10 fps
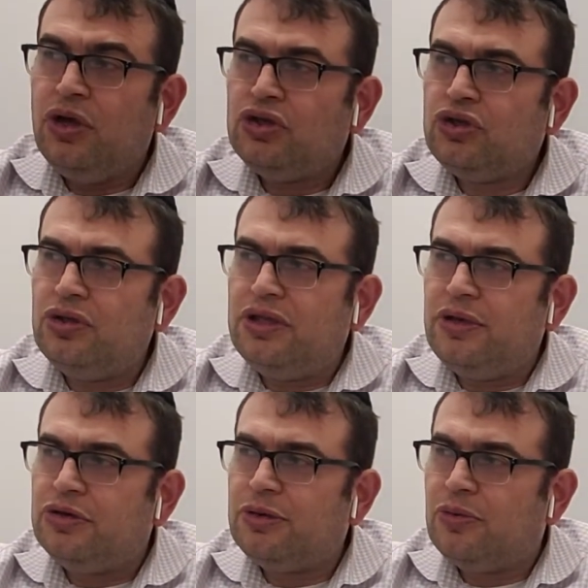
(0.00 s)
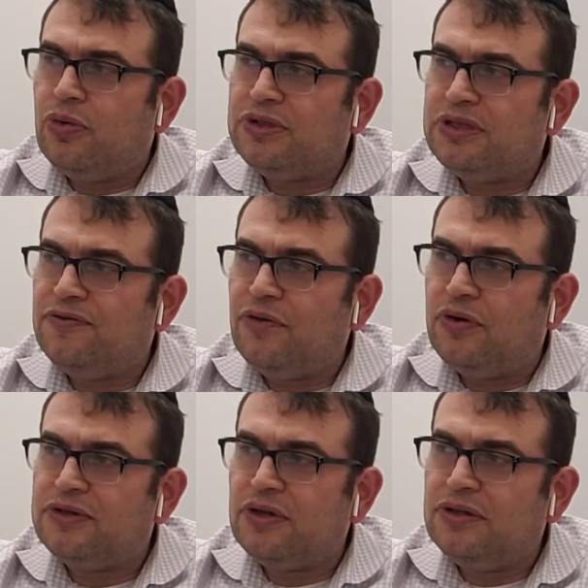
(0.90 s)
Should leadership courses
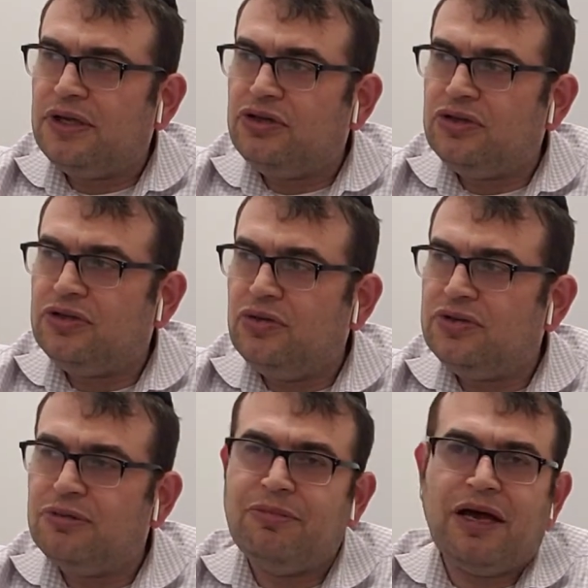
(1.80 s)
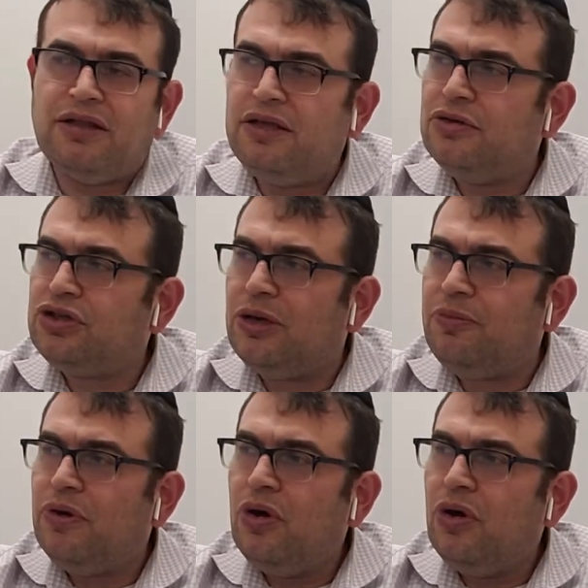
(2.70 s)
focus on teaching students about leadership